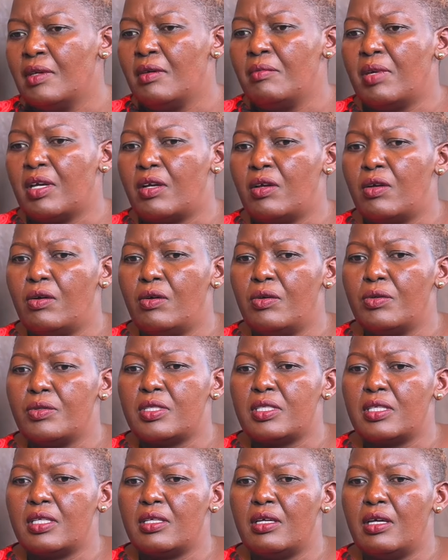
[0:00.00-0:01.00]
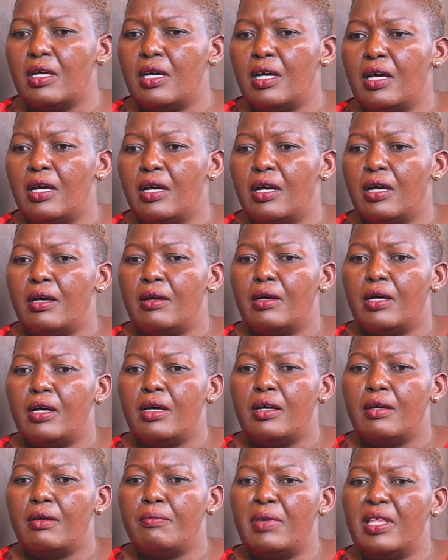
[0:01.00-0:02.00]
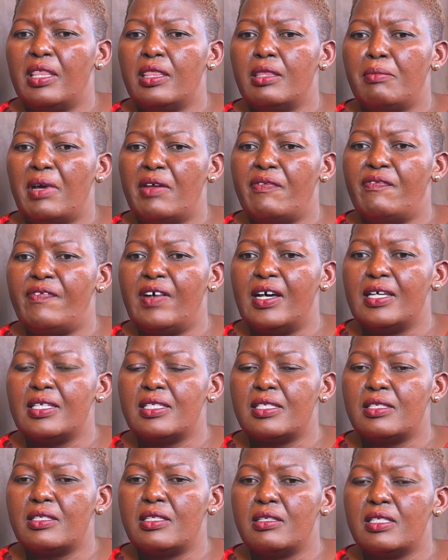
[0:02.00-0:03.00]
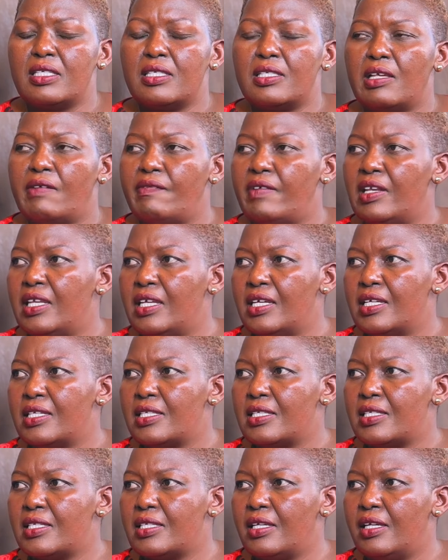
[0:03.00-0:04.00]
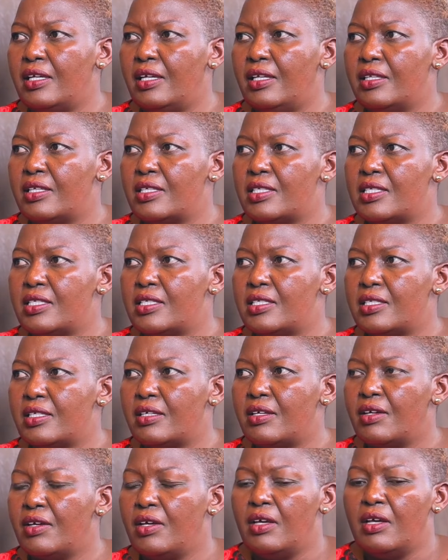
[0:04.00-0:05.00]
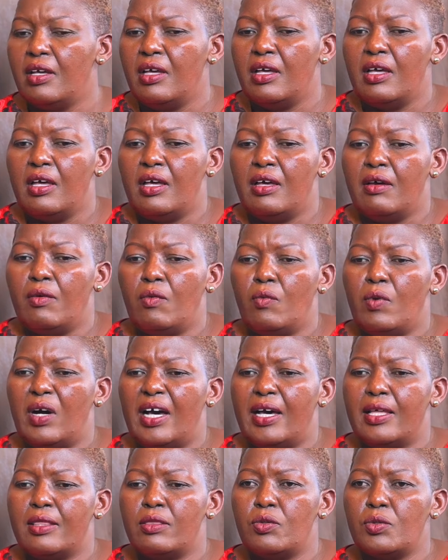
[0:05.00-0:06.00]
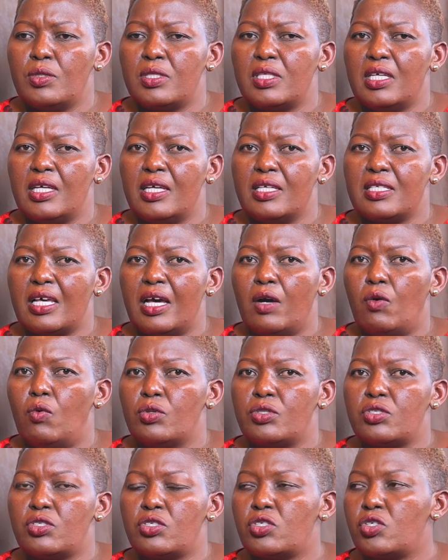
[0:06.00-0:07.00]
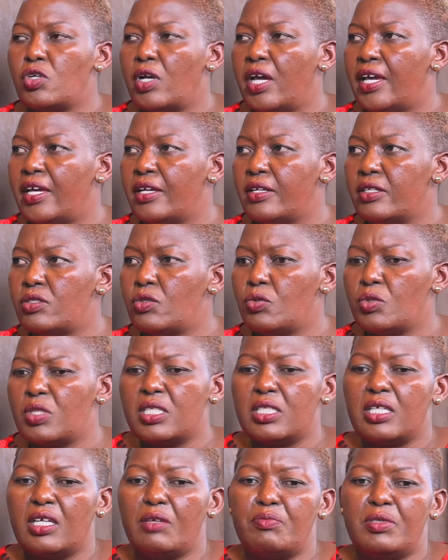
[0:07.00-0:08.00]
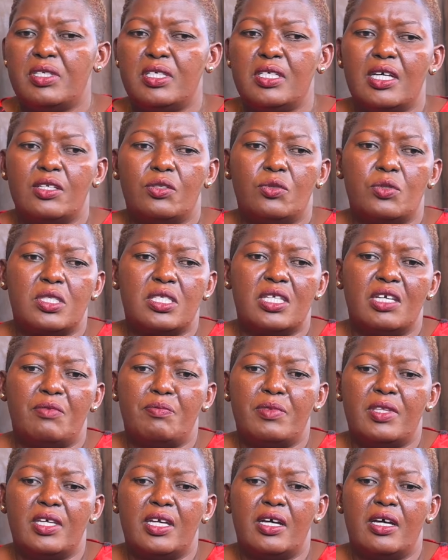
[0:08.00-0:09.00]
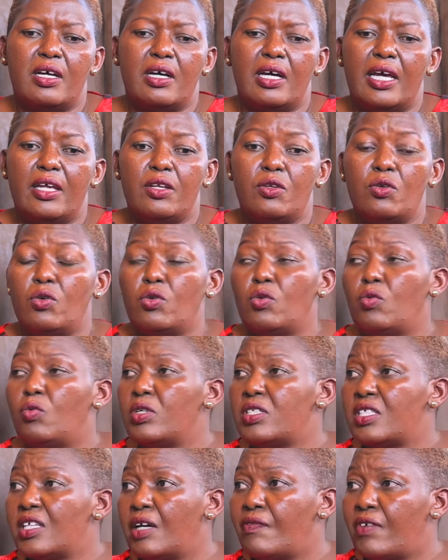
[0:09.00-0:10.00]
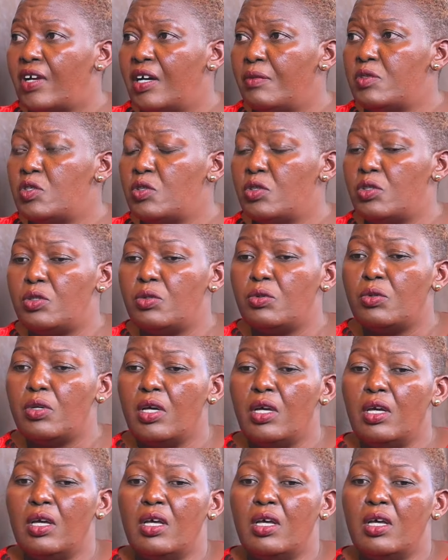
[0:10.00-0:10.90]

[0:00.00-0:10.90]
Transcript: because my first 7 years in the city, wow, those years I was trying to step here, to step there. I don't know what I've come to do